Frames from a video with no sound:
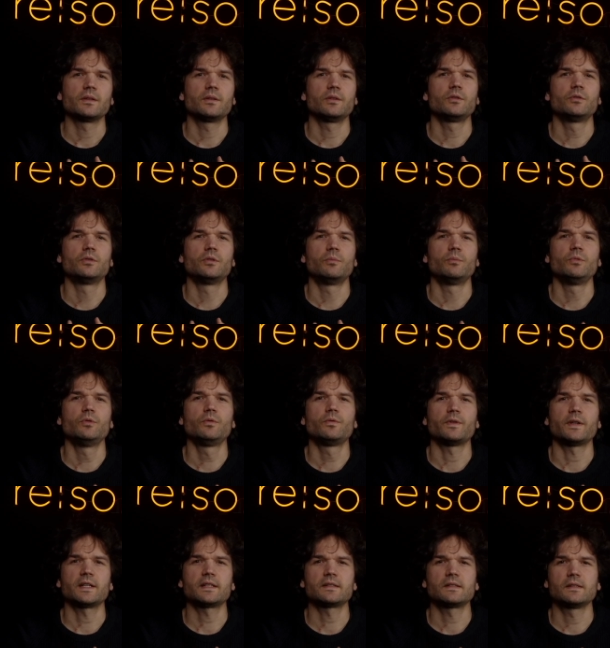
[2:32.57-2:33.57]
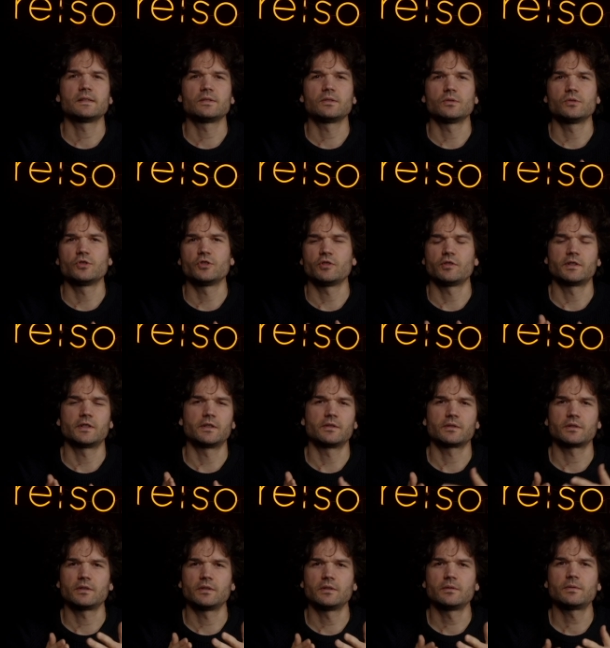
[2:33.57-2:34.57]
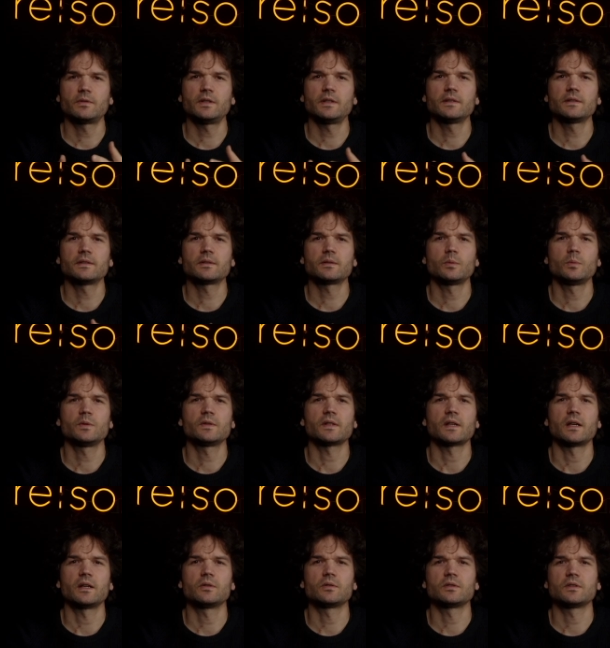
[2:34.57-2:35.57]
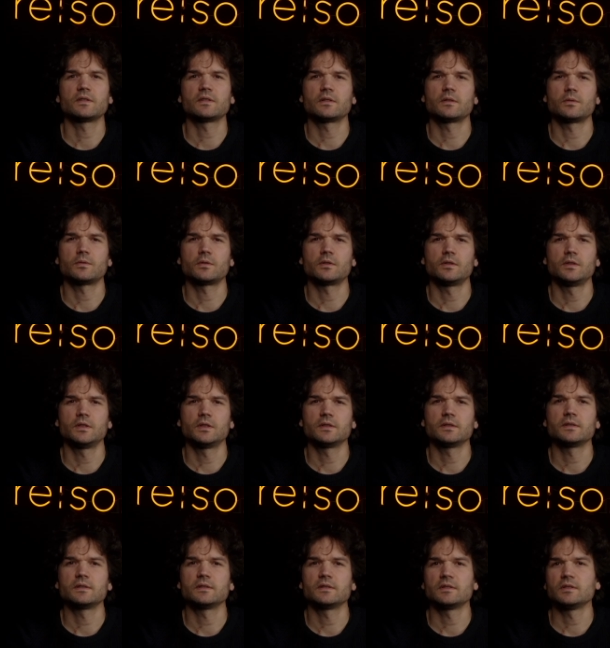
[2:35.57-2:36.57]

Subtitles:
You remove access to Jira or Confluence without destroying